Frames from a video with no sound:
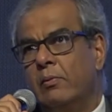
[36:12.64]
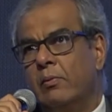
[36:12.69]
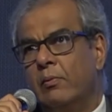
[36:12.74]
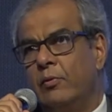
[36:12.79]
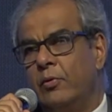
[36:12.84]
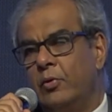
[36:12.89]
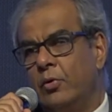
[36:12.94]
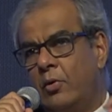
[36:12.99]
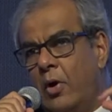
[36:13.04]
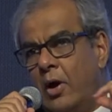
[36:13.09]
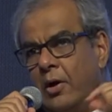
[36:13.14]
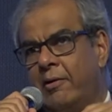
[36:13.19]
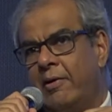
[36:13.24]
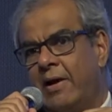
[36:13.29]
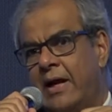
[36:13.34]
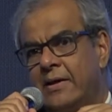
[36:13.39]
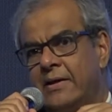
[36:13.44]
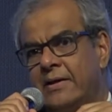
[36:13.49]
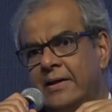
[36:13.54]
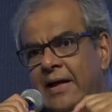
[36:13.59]
you got to
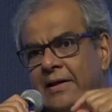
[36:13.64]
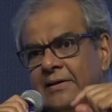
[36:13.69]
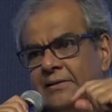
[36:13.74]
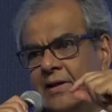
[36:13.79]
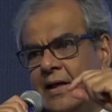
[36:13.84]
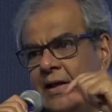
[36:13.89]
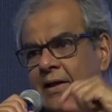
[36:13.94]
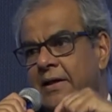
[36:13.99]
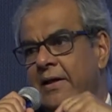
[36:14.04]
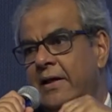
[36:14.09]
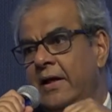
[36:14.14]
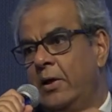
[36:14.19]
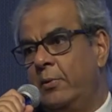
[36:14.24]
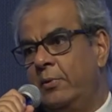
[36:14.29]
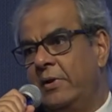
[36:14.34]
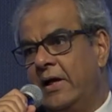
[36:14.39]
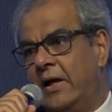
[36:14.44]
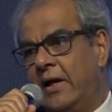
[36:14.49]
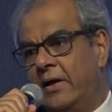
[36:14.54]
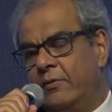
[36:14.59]
recognize that and deal
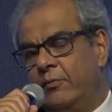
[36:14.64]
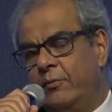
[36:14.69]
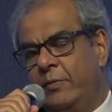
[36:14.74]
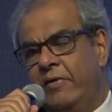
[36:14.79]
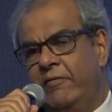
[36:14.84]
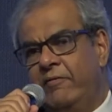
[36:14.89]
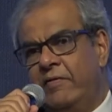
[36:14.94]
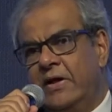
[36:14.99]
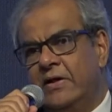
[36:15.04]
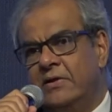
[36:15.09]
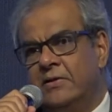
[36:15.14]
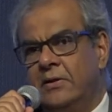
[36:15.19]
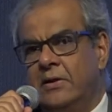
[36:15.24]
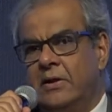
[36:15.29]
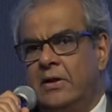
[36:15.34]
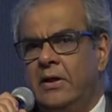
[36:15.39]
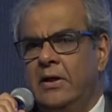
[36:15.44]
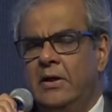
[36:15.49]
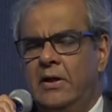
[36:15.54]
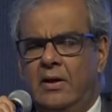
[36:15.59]
with that. We've
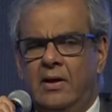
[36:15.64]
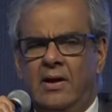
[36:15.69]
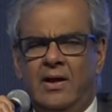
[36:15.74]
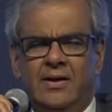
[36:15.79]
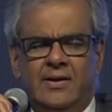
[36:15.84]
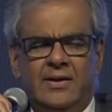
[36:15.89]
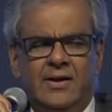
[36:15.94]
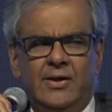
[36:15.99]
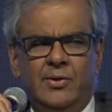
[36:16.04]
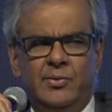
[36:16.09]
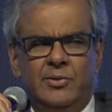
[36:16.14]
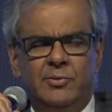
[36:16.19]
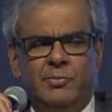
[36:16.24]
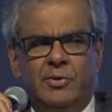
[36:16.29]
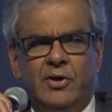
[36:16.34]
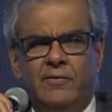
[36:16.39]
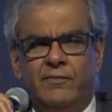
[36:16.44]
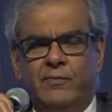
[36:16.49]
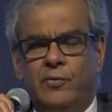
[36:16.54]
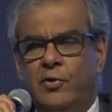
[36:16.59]
recently, I think it was
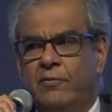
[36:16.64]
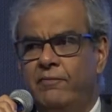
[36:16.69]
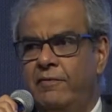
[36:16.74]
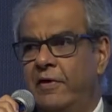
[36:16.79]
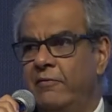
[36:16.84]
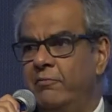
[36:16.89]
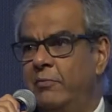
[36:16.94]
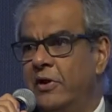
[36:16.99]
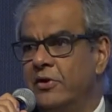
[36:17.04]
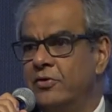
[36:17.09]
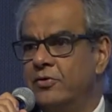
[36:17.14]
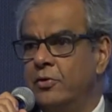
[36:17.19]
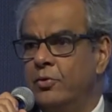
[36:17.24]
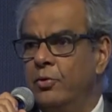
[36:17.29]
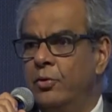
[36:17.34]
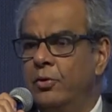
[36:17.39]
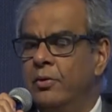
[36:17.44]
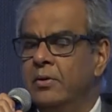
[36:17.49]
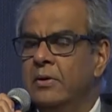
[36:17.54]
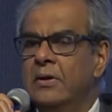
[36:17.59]
about 4 or 5 months
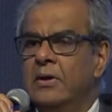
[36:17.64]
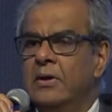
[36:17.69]
ago,